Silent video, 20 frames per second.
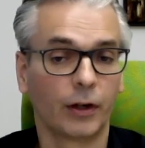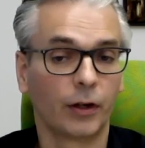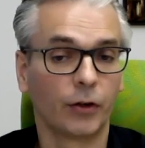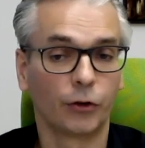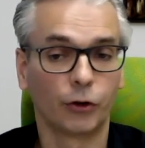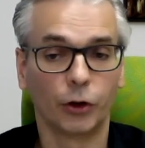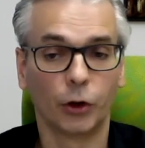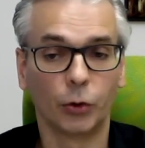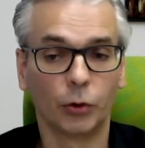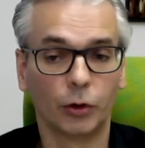there
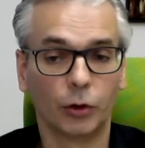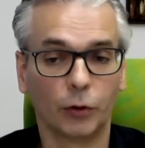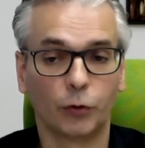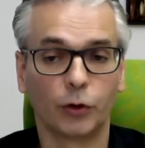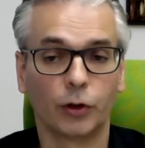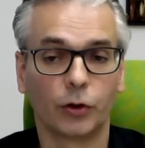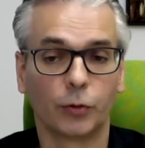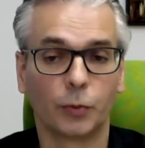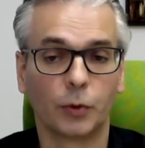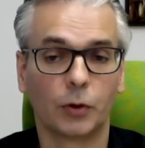is no
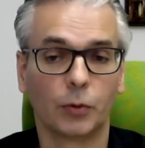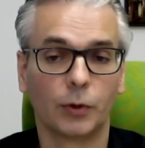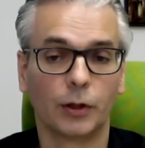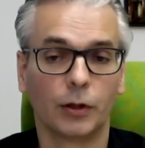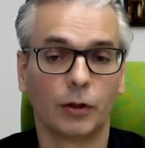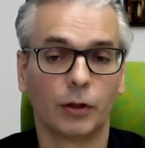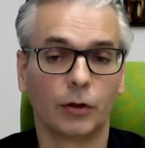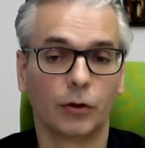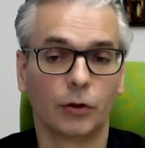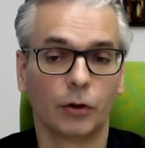difference
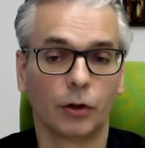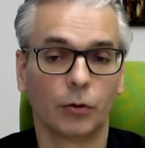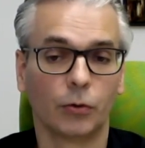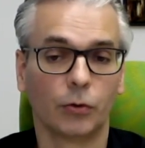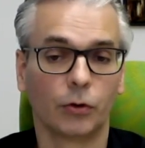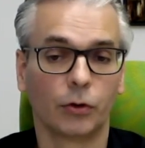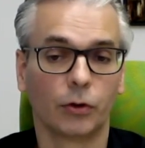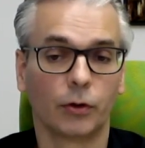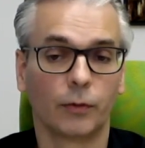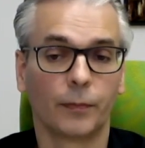between these
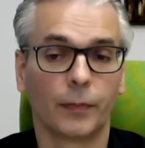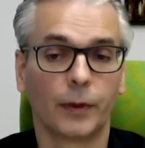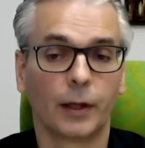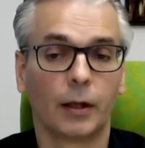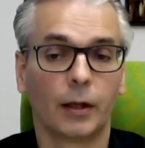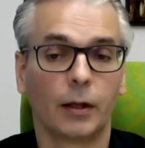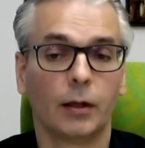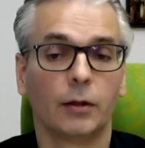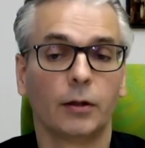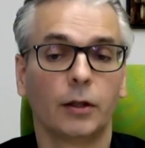doses.
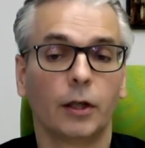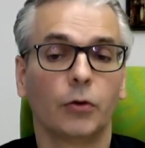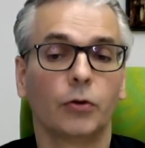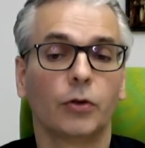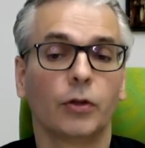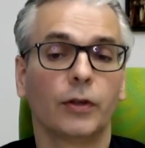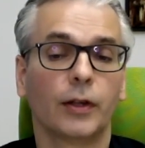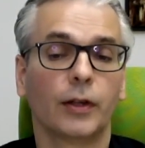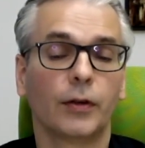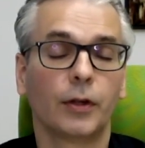
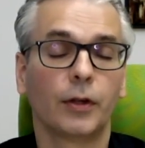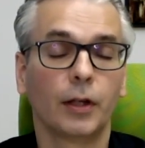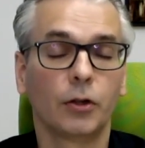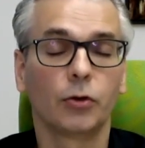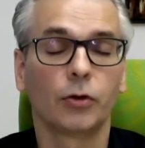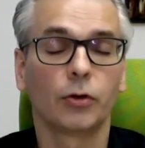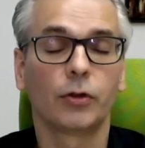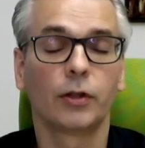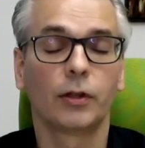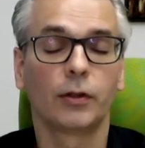And the
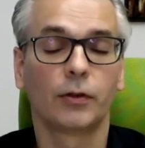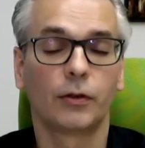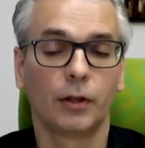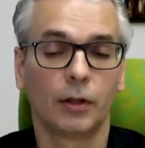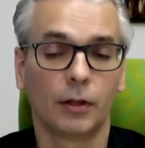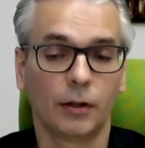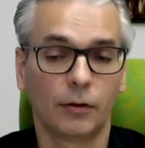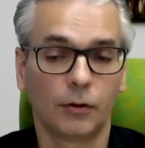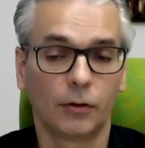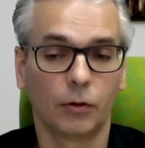interesting
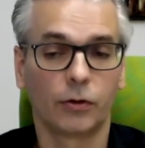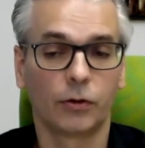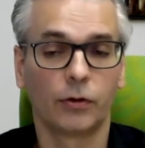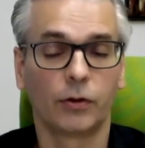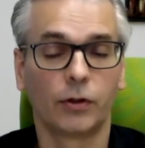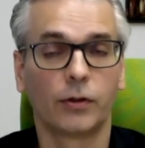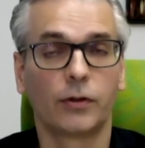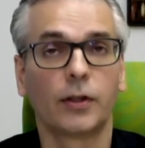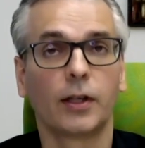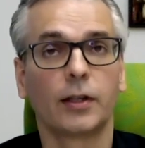thing is also
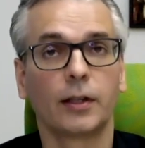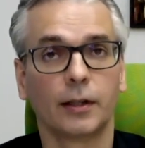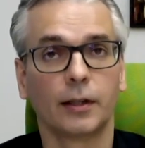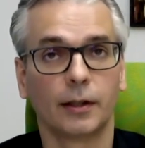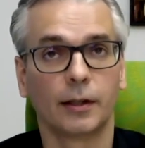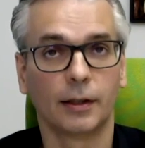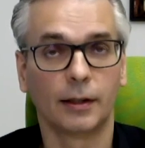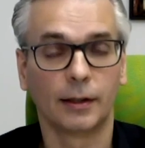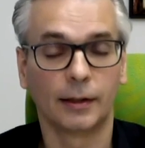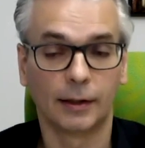the
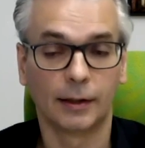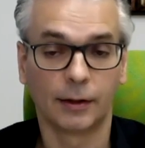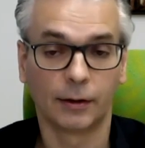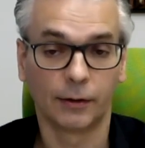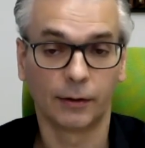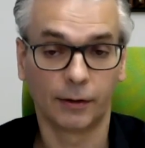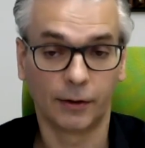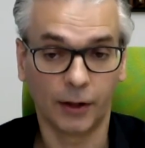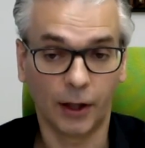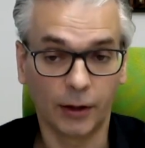study
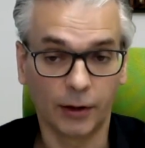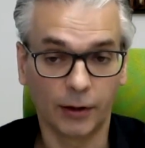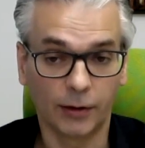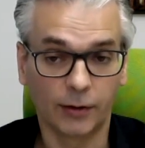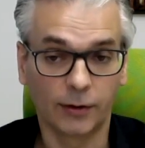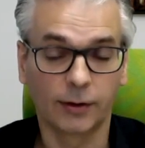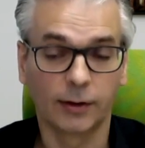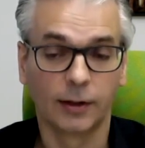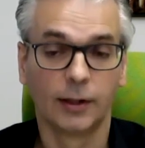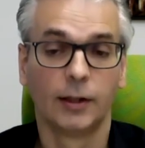
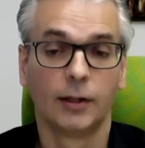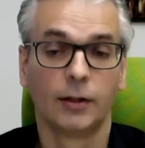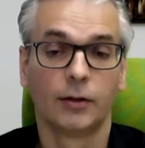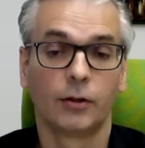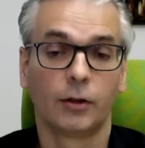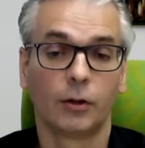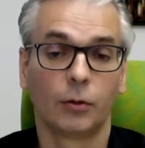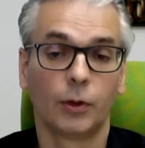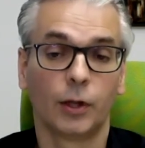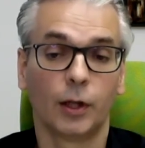size.
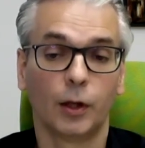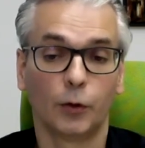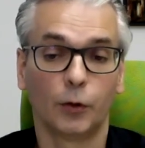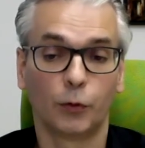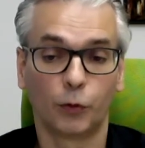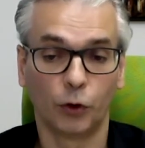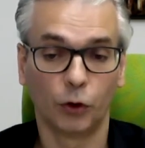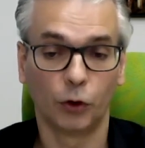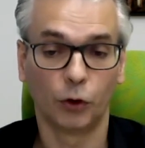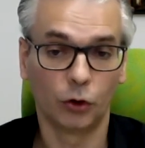So we
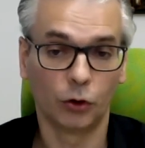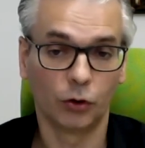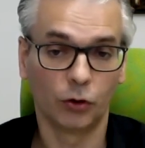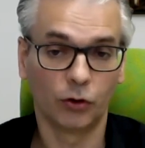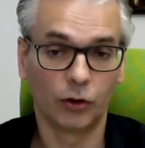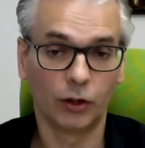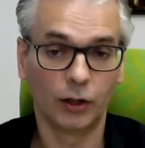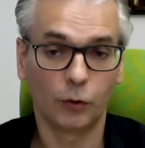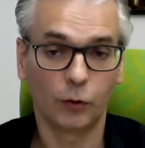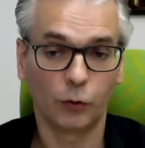have
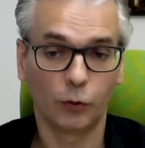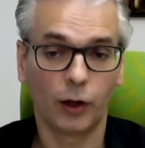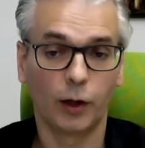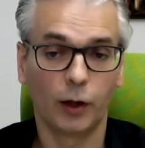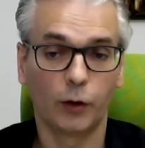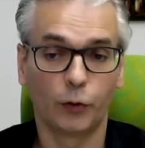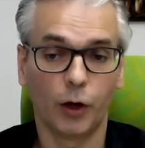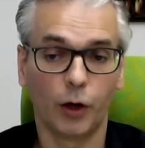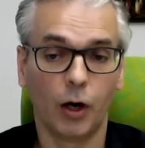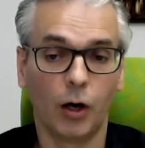these
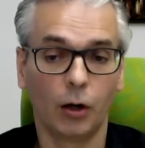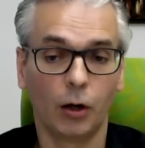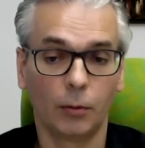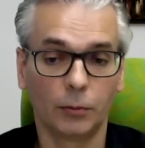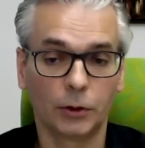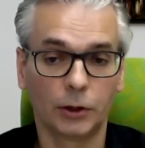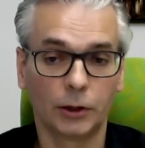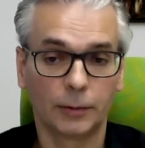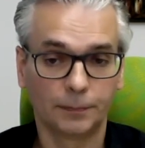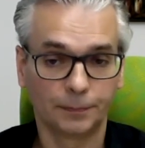5
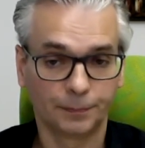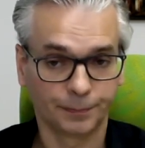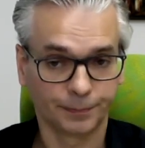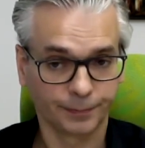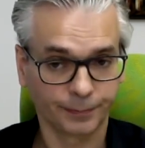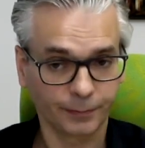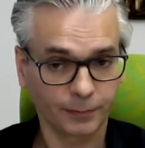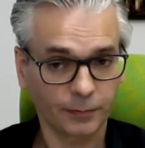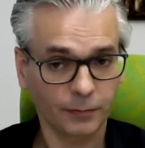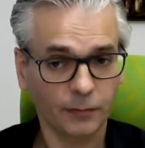arms,
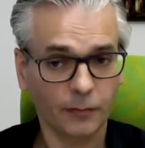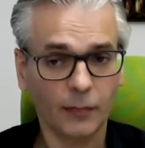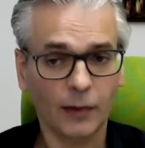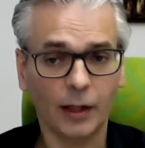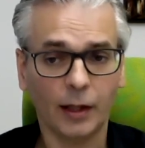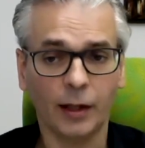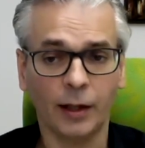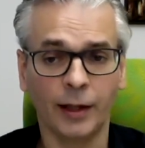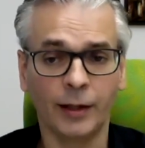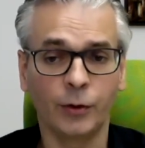
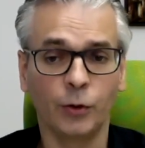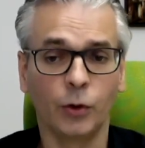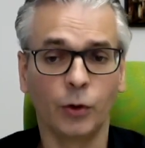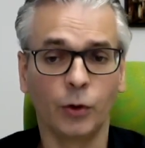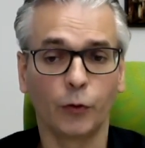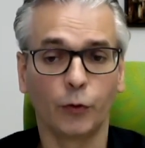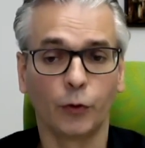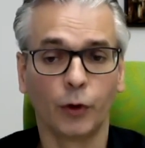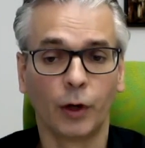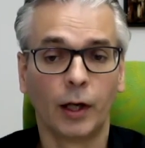and you
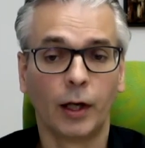have